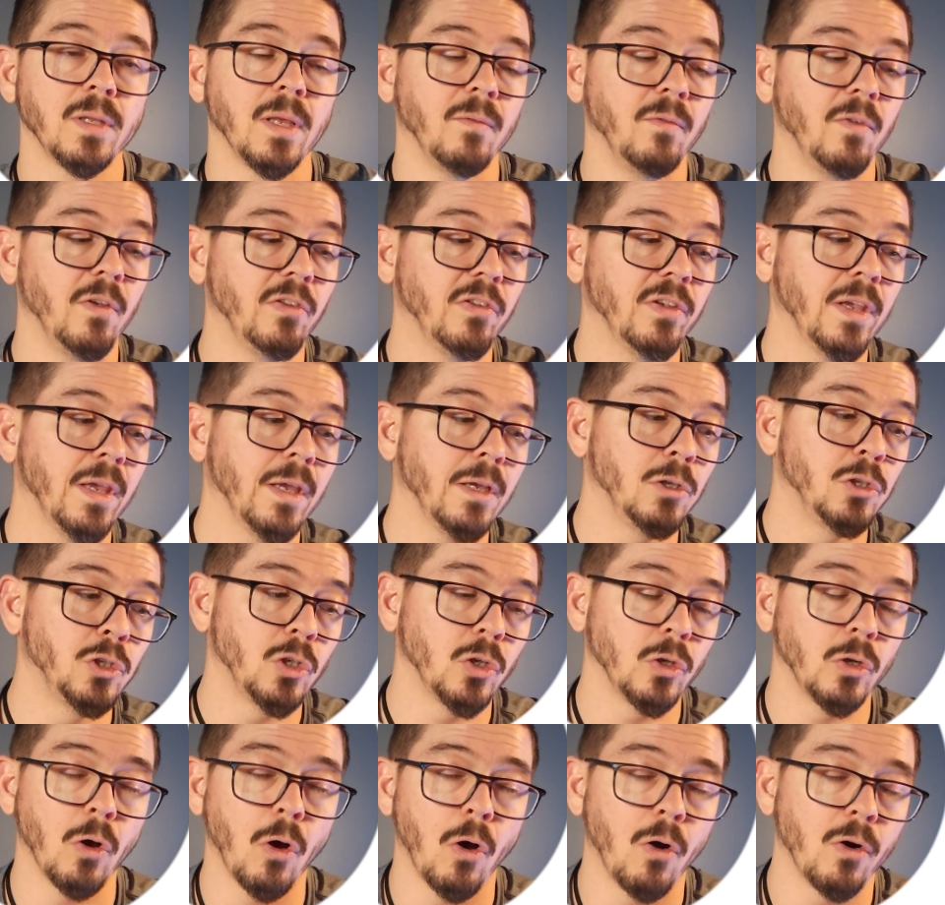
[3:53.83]
the InvisaGig
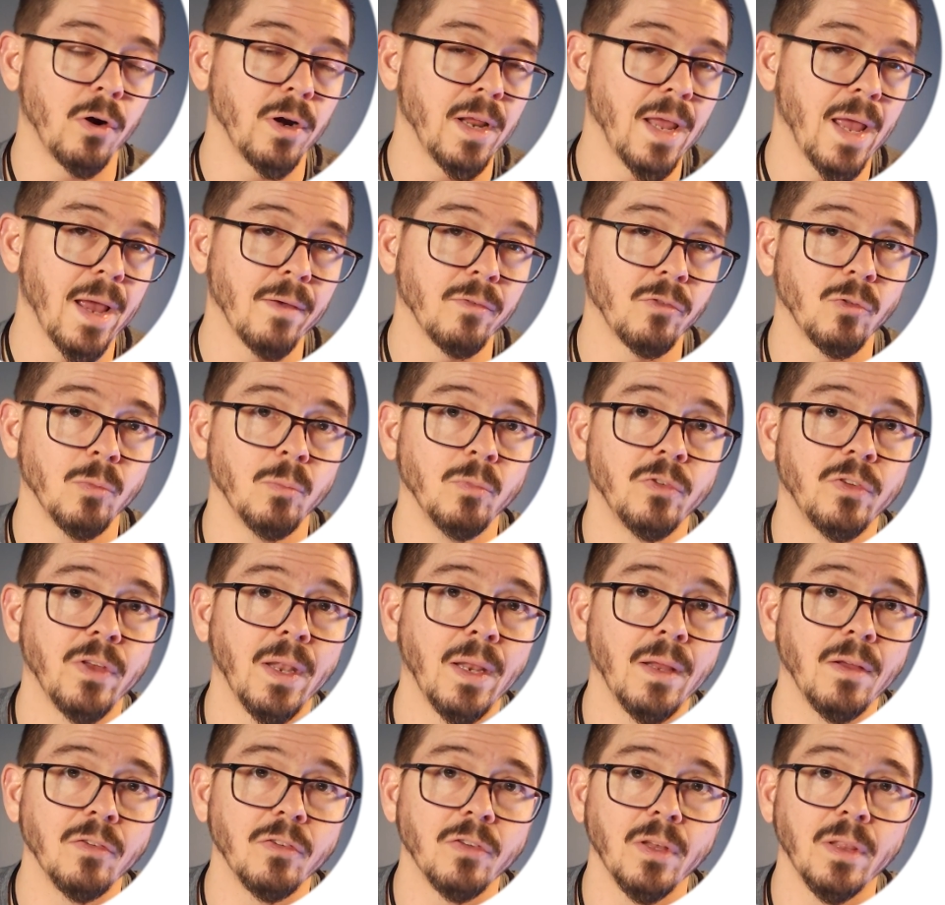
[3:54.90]
should already have some
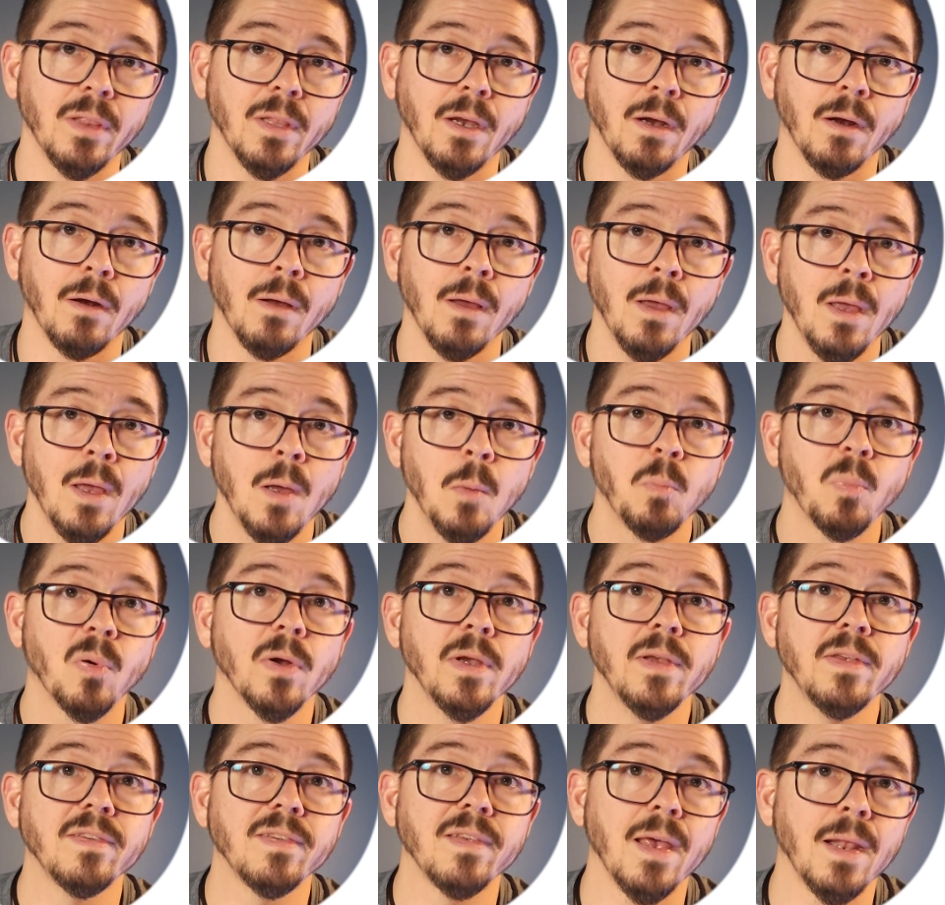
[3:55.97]
settings in there
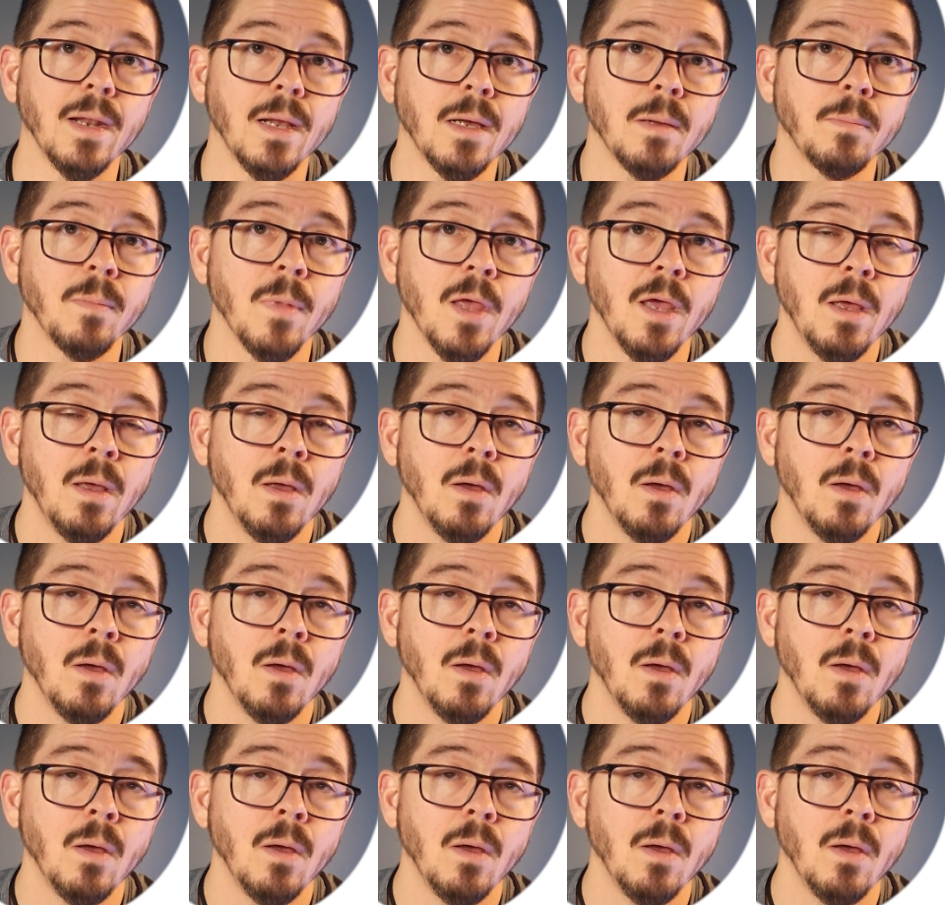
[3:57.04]
pre-set up,